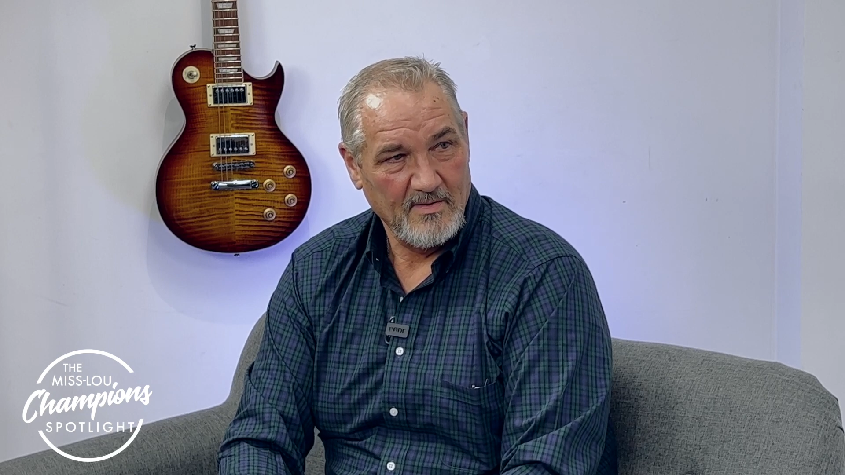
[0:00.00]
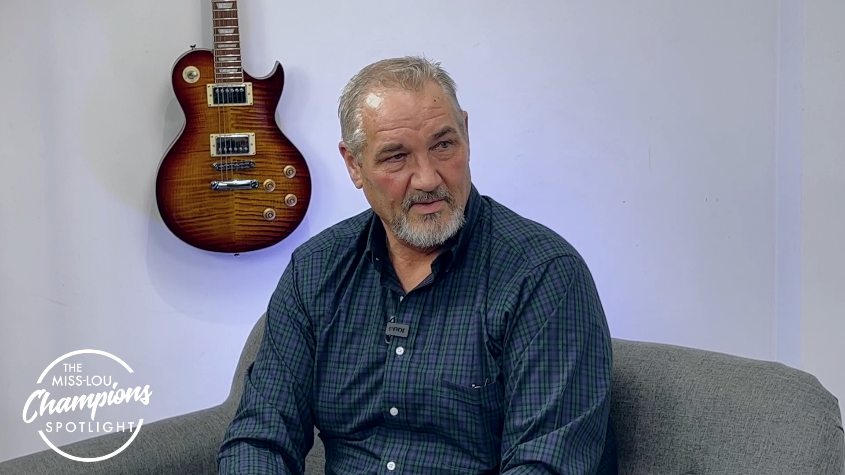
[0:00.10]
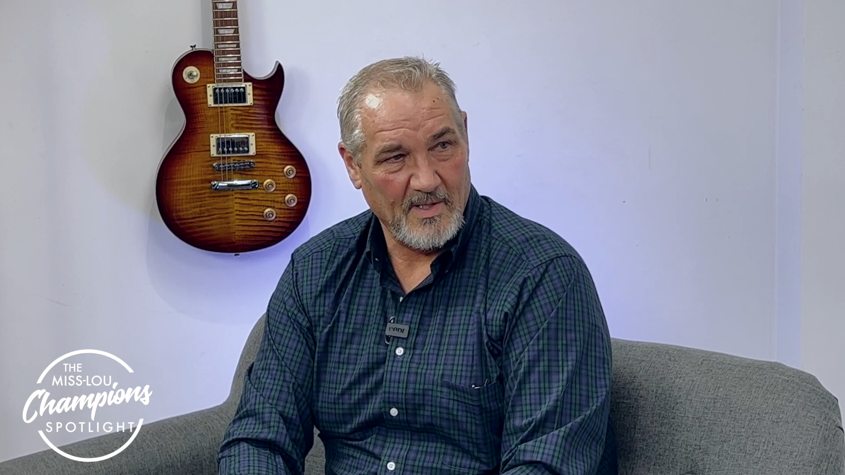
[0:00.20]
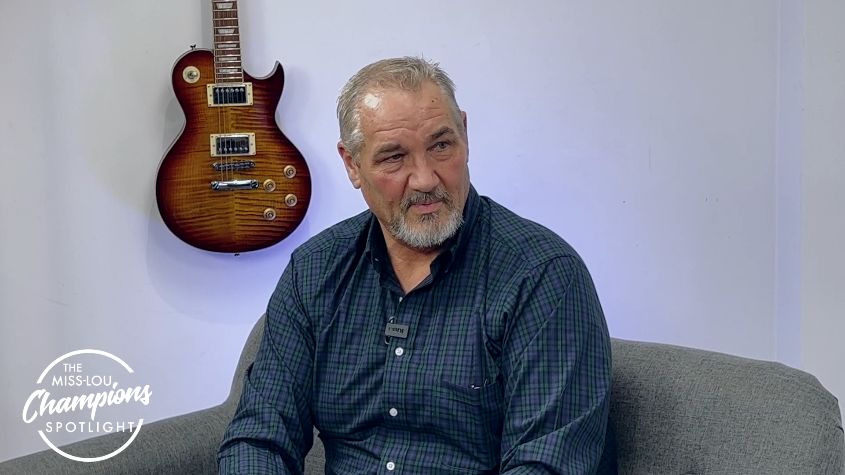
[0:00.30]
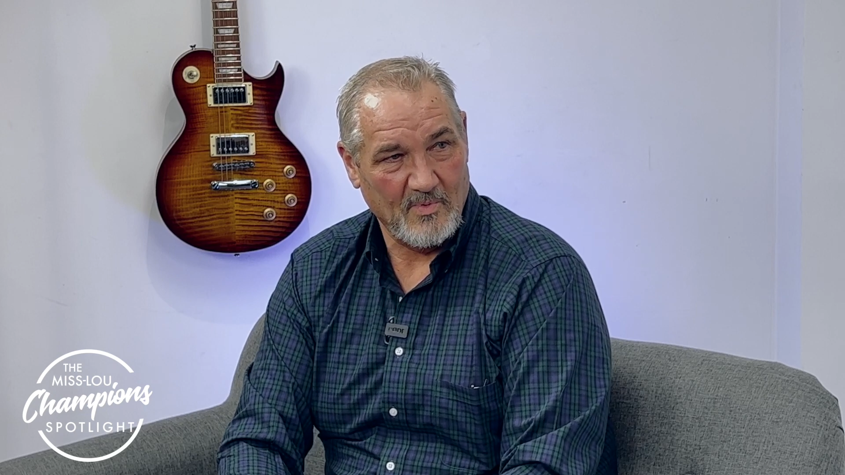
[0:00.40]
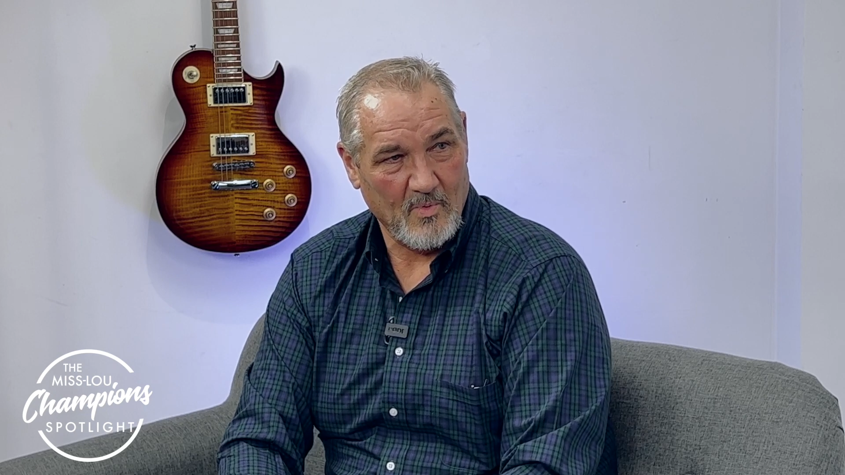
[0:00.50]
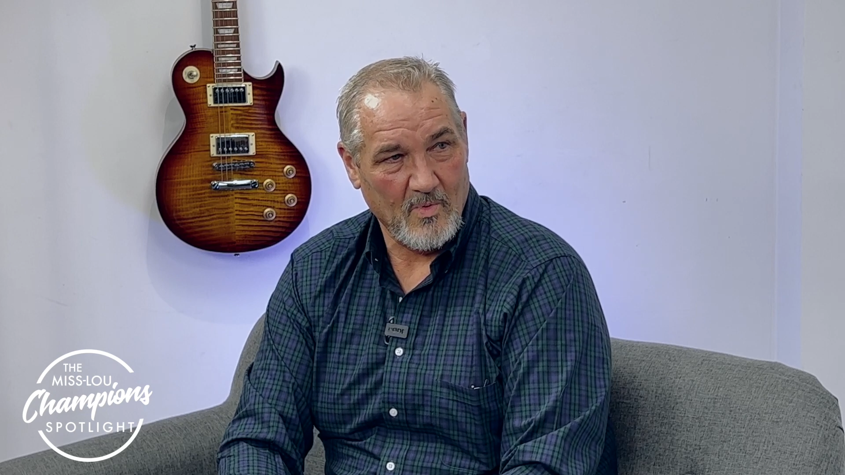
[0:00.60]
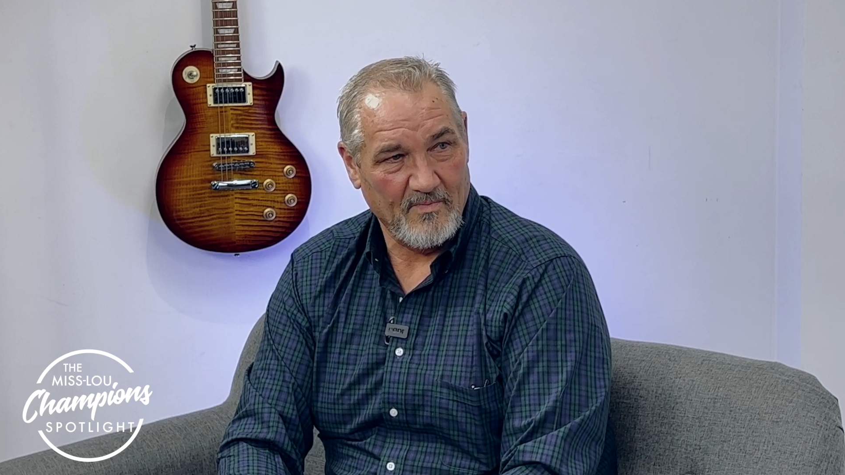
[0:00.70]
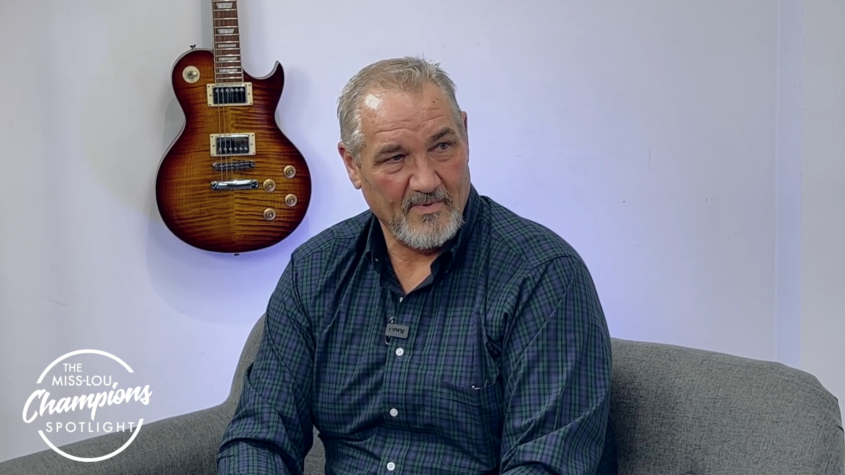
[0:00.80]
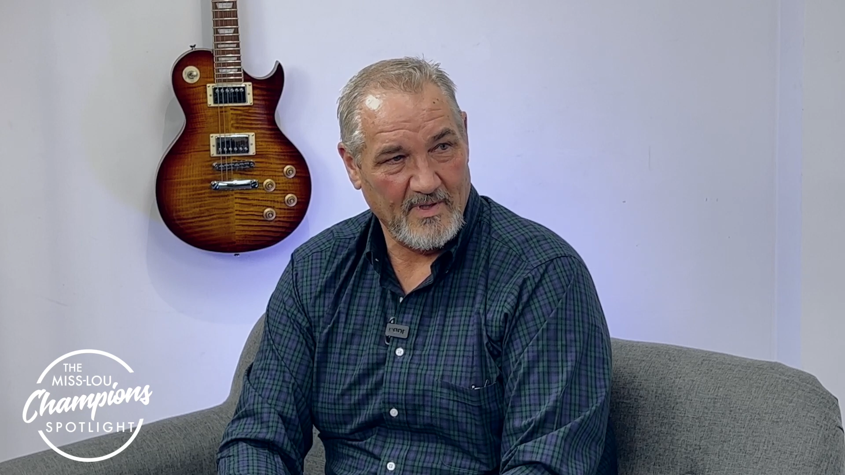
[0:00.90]
accept the
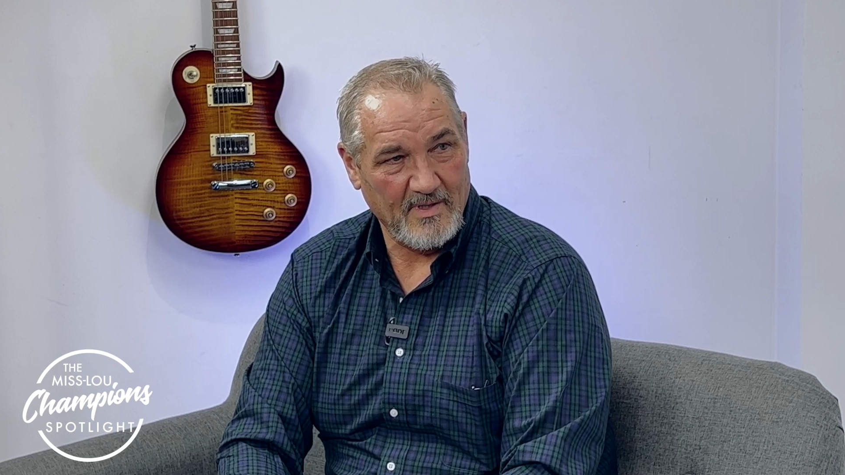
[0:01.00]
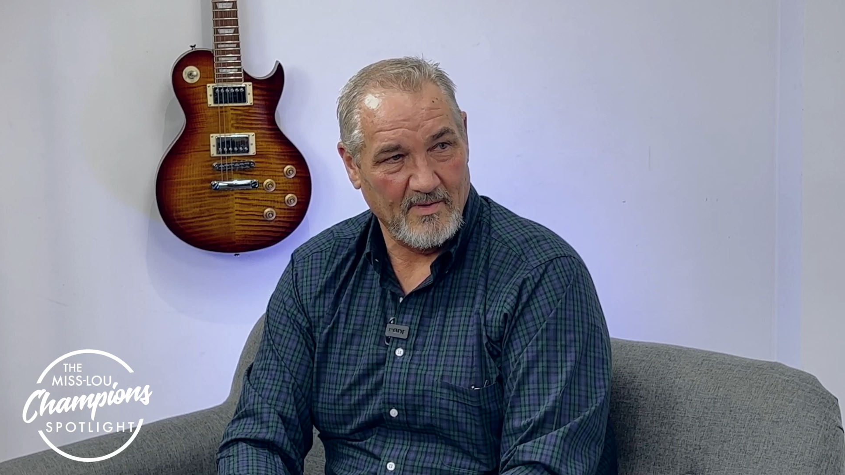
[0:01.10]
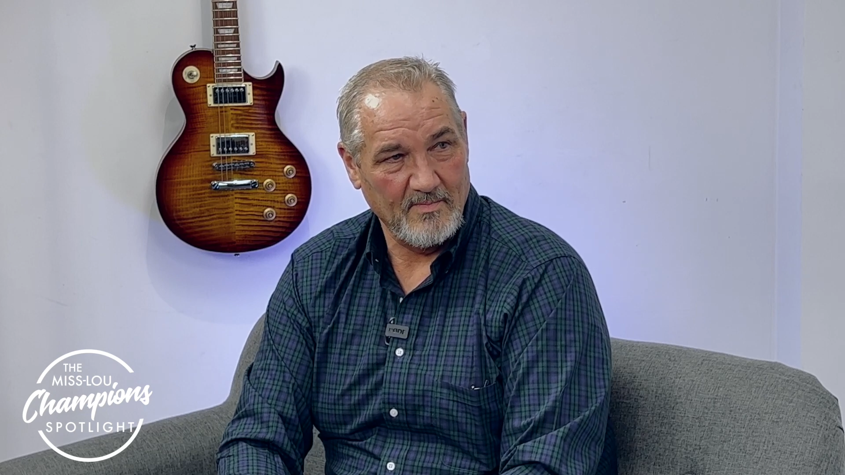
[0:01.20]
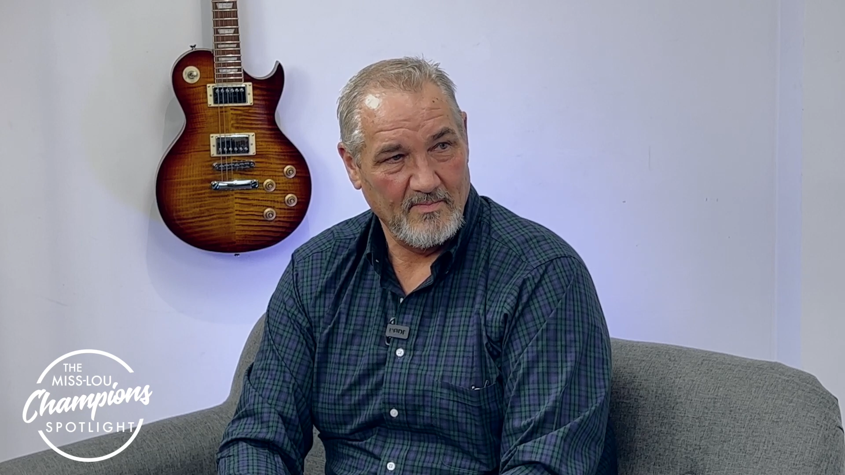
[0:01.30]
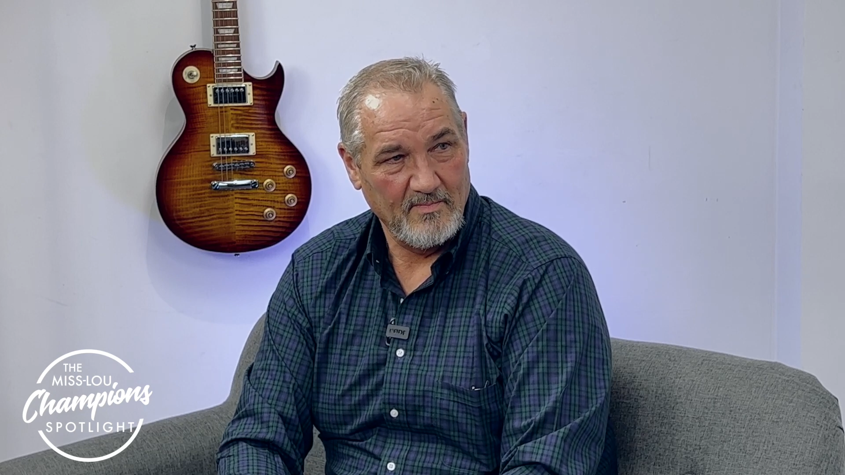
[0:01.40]
award for him.